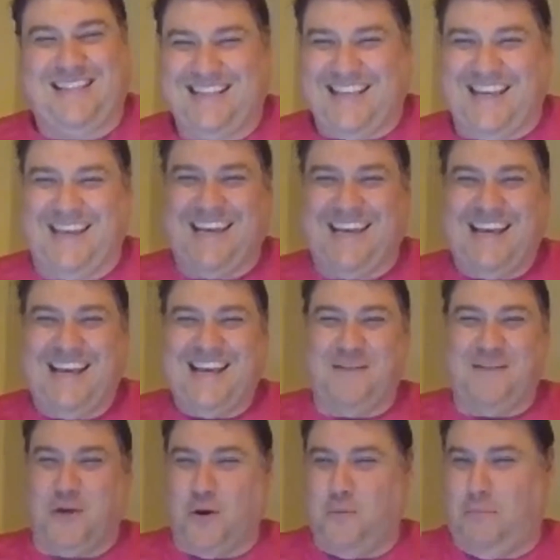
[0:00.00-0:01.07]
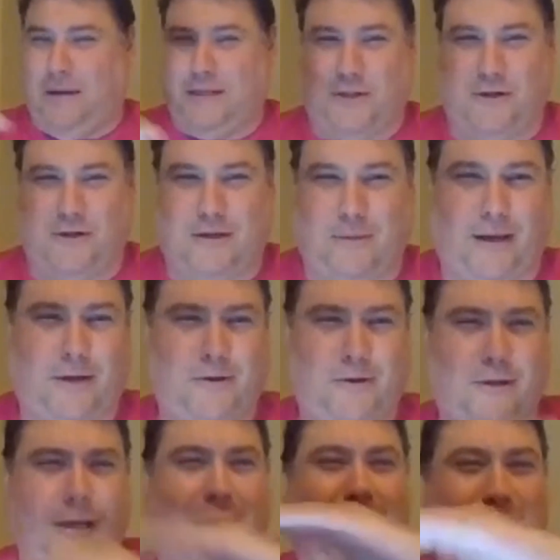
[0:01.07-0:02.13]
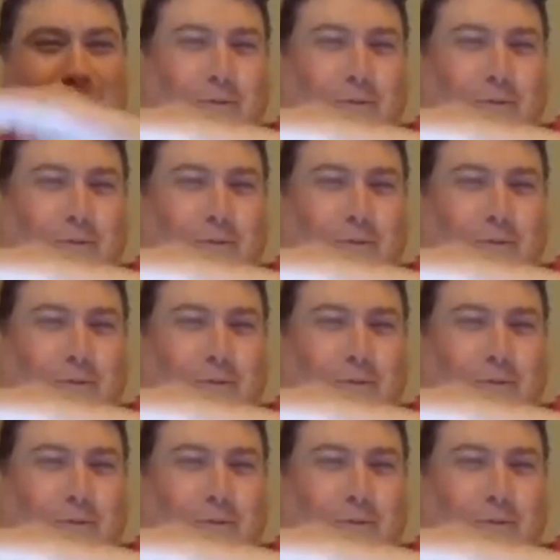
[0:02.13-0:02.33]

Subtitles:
It would go Master Commander, Captain